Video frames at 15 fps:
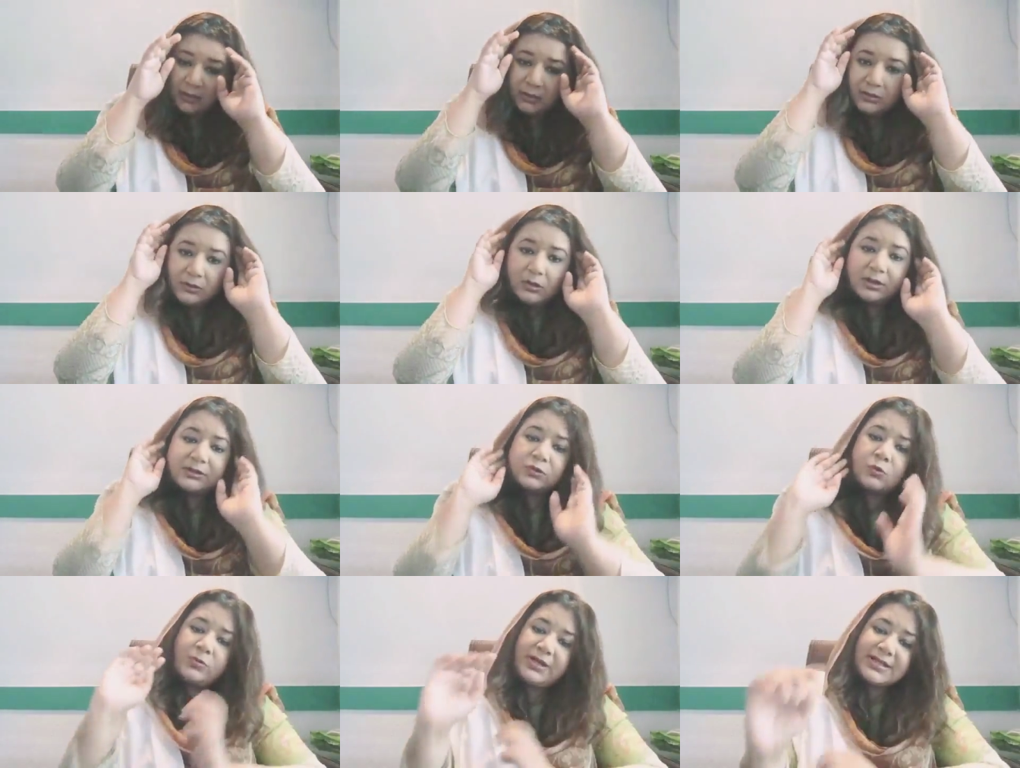
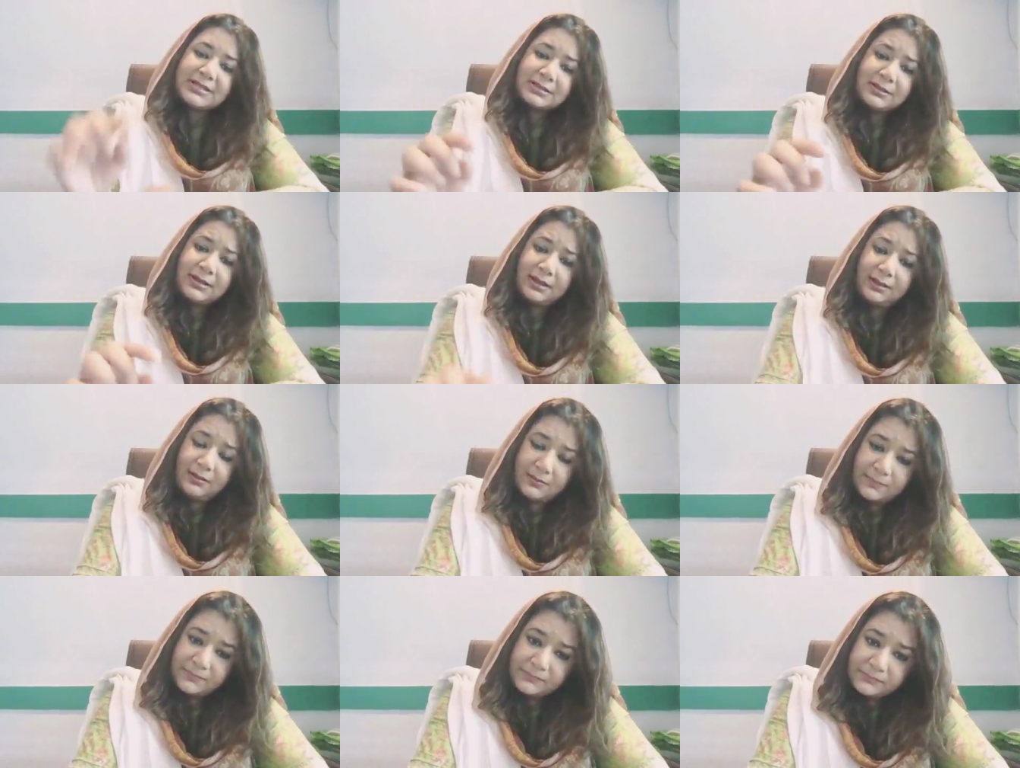not
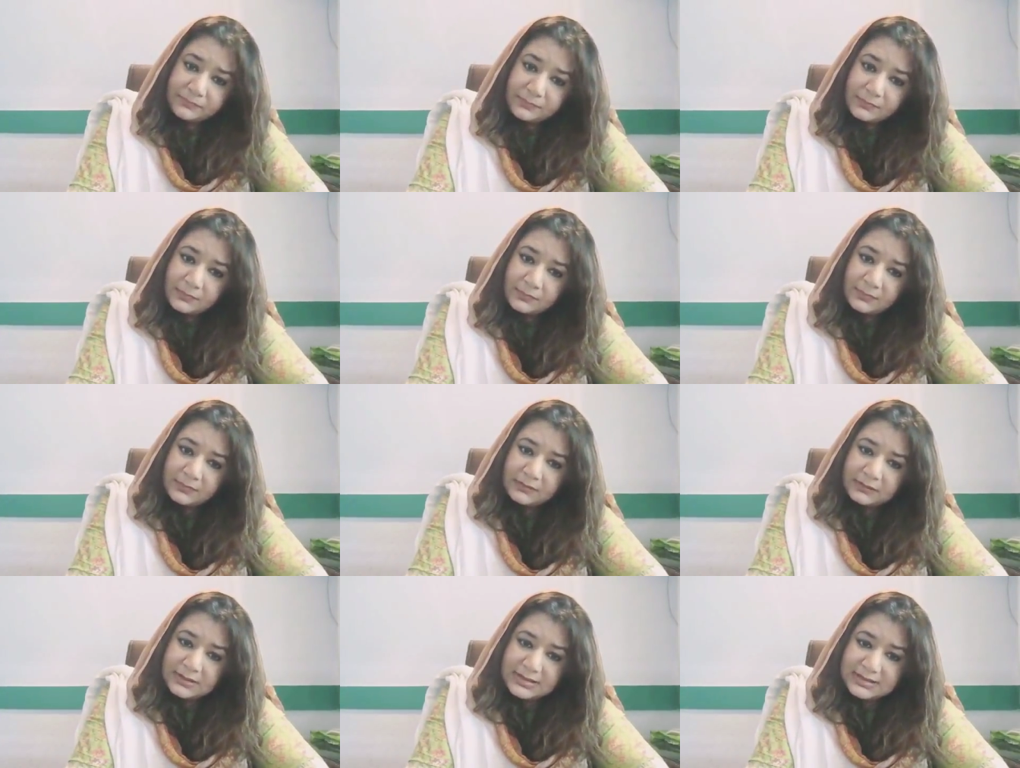questioning
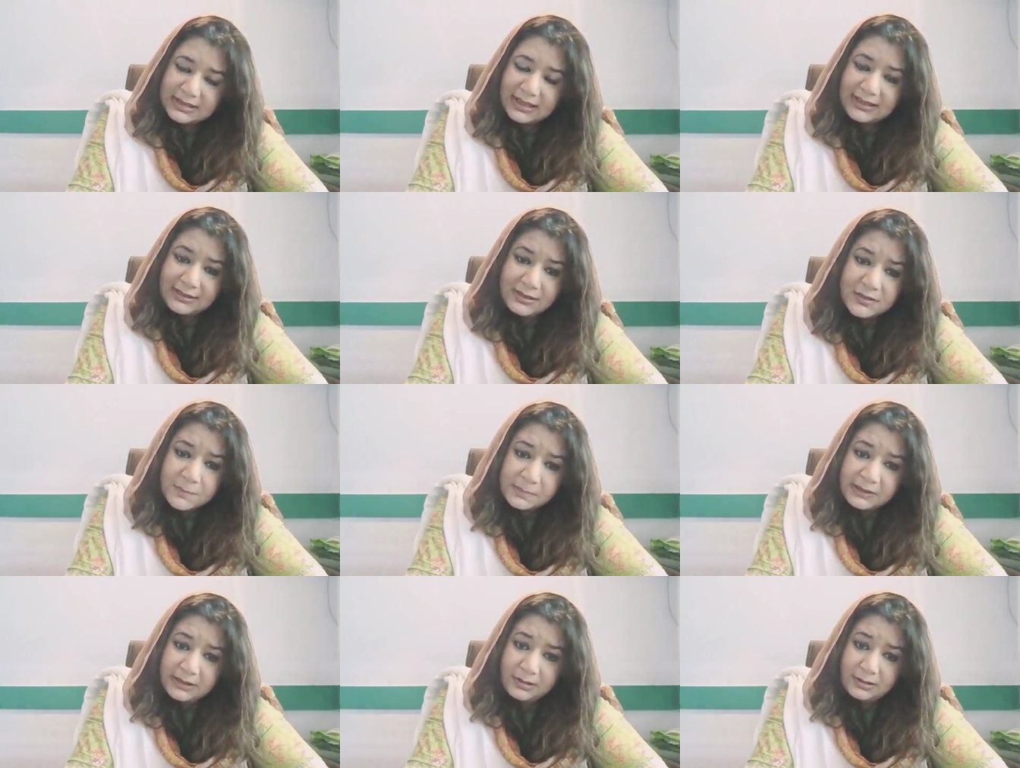the silent
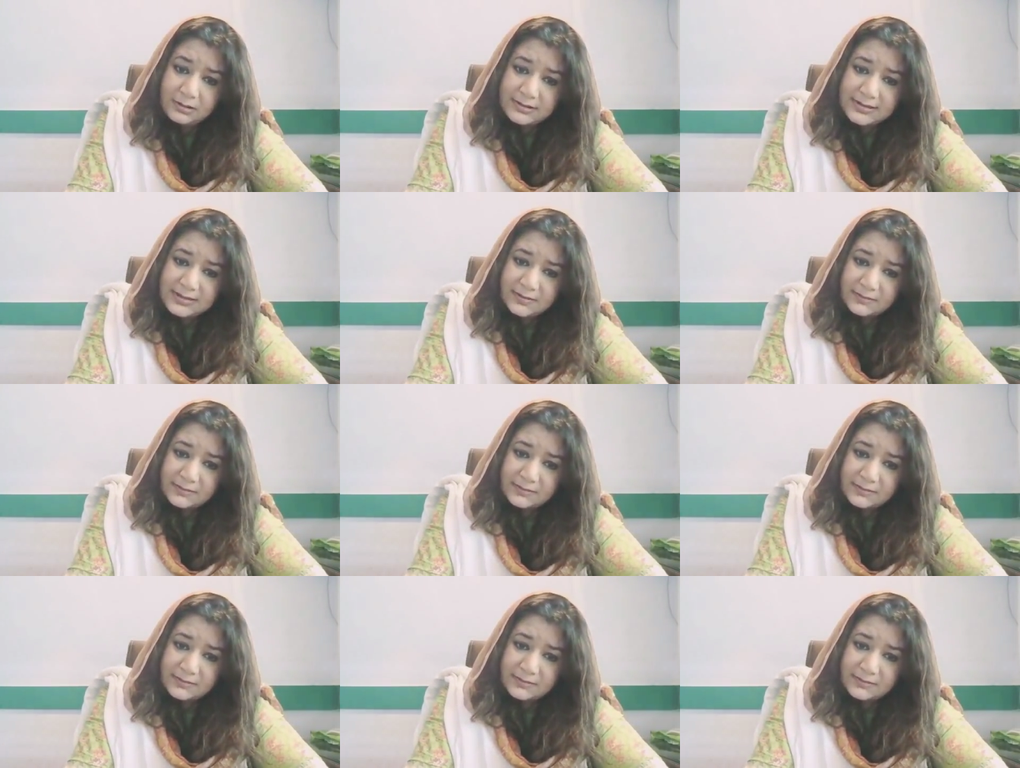players